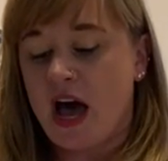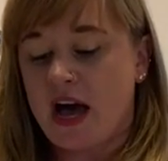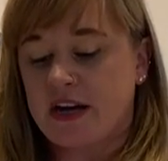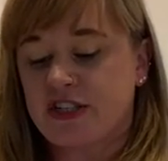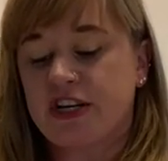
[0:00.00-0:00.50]

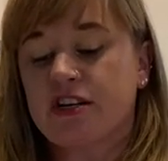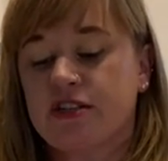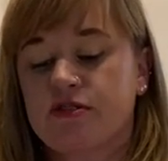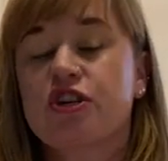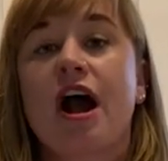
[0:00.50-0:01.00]
Uh, she
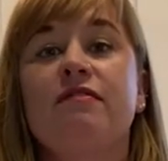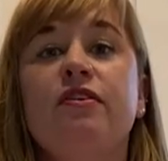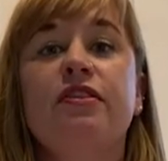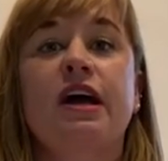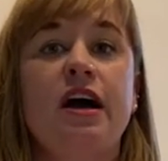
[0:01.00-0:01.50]
also
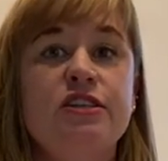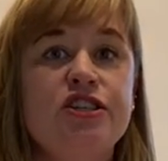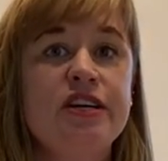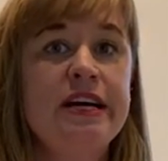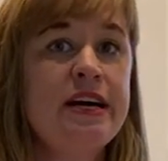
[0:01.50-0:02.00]
traveled the
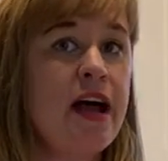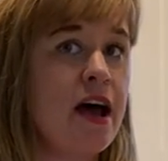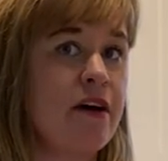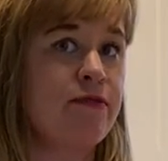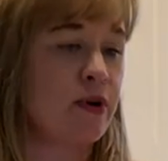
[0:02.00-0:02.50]
country
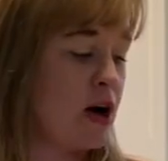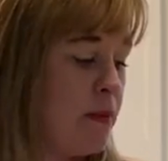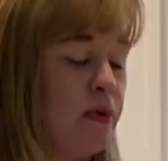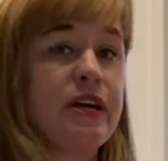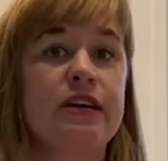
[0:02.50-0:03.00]
for a
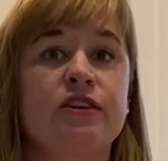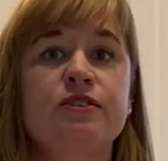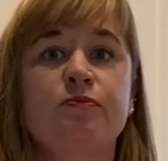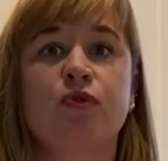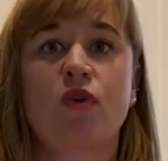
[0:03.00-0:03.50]
couple
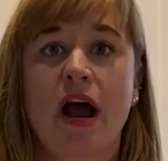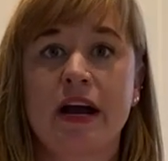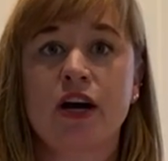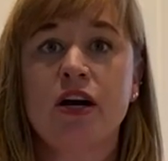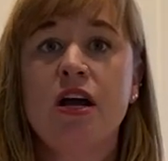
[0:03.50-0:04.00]
years
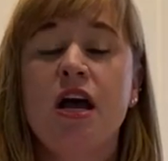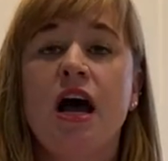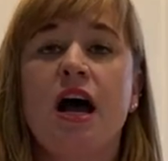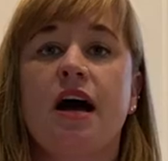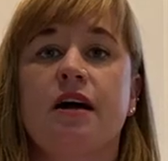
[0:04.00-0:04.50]
prior
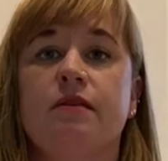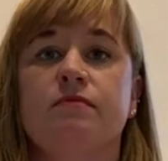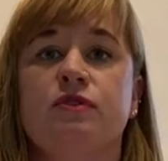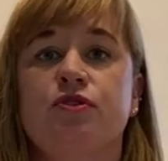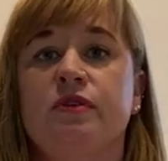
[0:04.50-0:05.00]

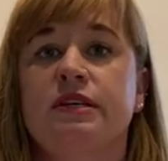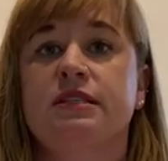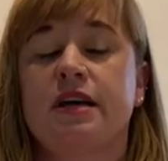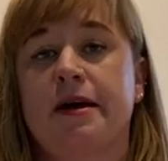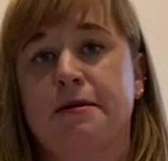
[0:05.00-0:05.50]
um, to
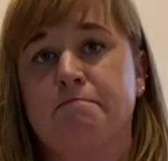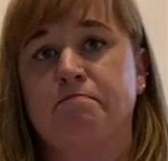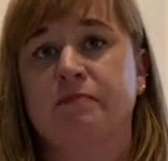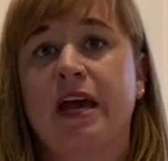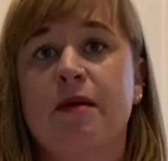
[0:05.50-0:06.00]
his um,
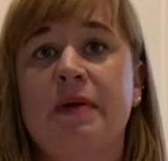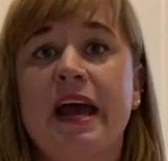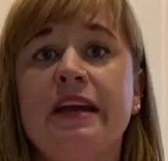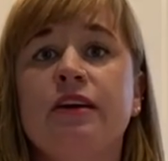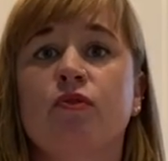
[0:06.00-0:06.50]

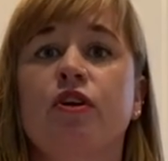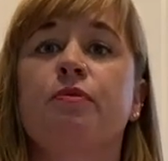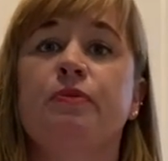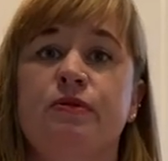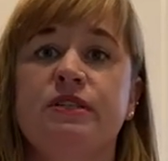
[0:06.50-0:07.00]
campaign in order
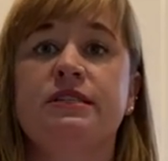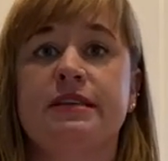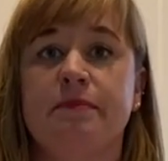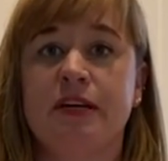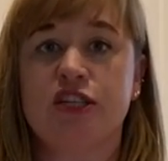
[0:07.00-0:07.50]
to boost his
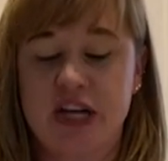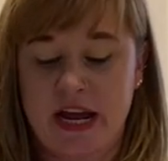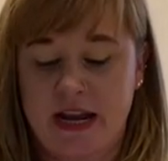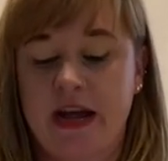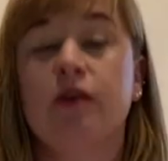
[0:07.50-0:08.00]
image
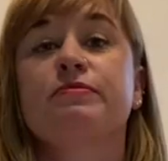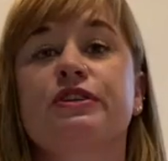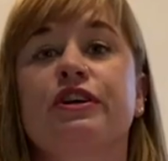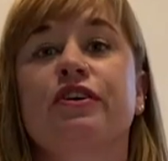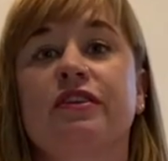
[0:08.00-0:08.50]
and help
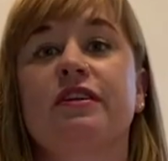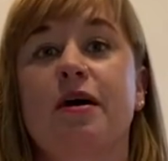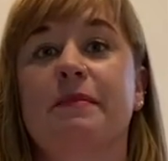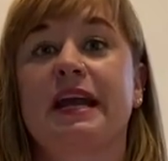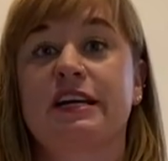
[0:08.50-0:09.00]
secure the
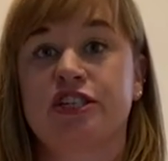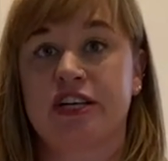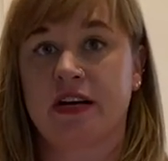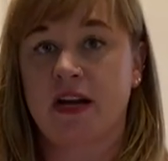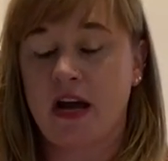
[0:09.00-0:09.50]
nomination